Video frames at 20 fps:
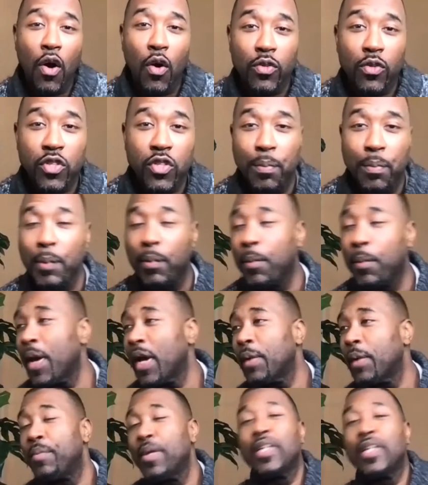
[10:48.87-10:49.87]
So people make a
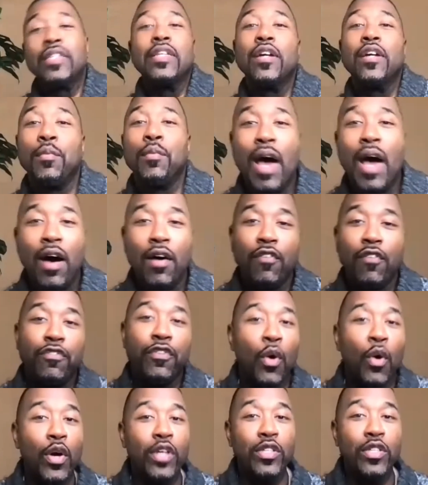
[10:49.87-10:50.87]
big deal about
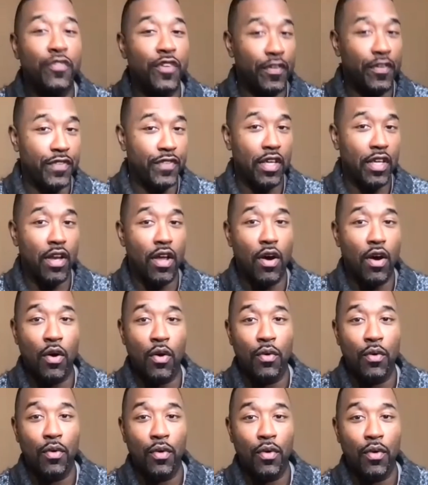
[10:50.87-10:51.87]
Floyd's 50-0.
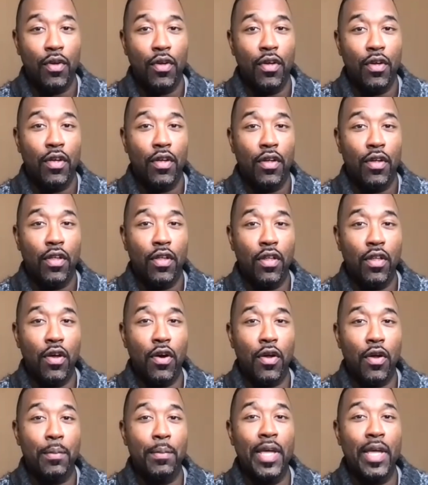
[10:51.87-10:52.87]
You know what I
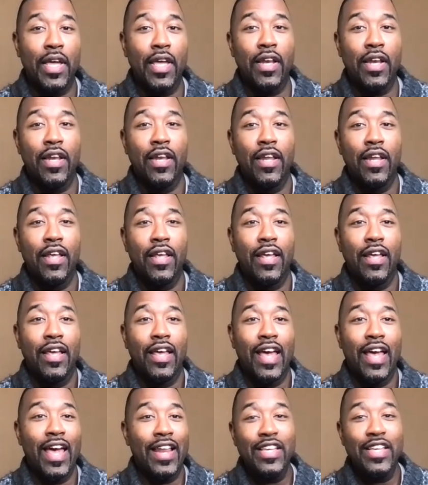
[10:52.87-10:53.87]
mean?
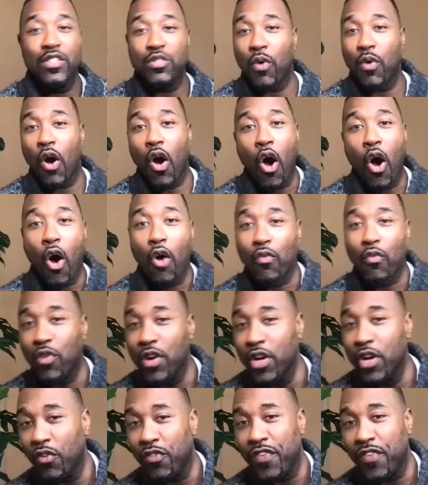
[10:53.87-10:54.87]
And these were all
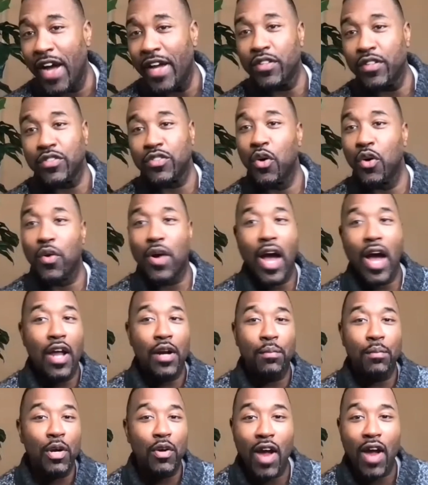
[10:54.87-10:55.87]
real fighters. No Conor
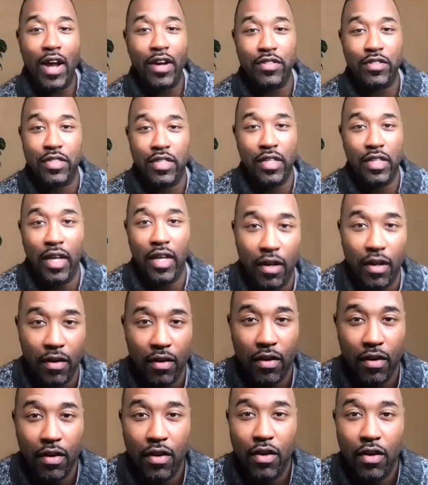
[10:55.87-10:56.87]
McGregor's in there.
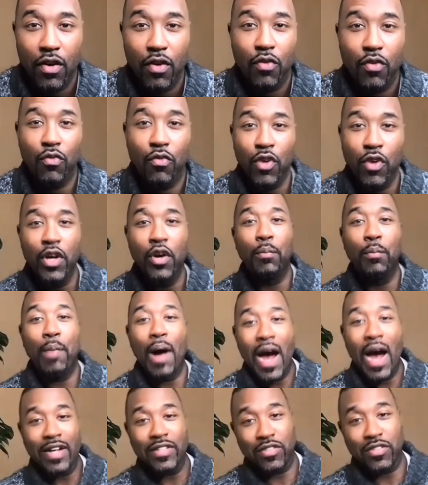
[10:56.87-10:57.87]
Real
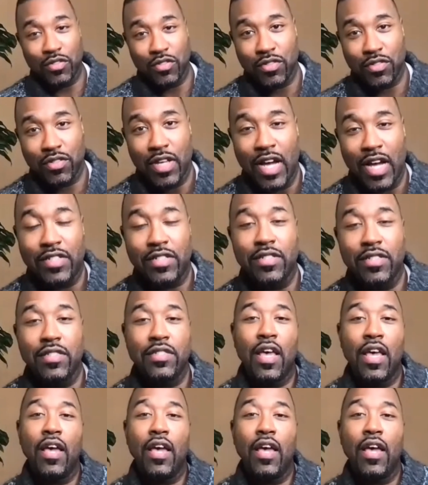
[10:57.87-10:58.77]
boxers, I should say.